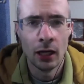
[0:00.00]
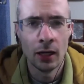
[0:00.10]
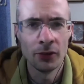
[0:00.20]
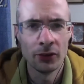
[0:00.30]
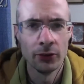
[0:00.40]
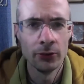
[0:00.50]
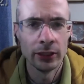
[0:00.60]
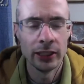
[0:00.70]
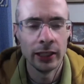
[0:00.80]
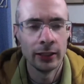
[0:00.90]

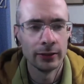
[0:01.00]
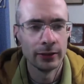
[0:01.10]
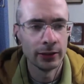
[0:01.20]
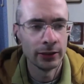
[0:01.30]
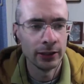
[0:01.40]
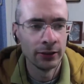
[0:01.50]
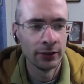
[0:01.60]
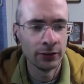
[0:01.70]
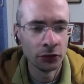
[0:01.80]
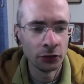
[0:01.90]
Absolutely, and
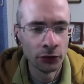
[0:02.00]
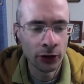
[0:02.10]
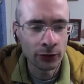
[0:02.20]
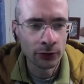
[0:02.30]
not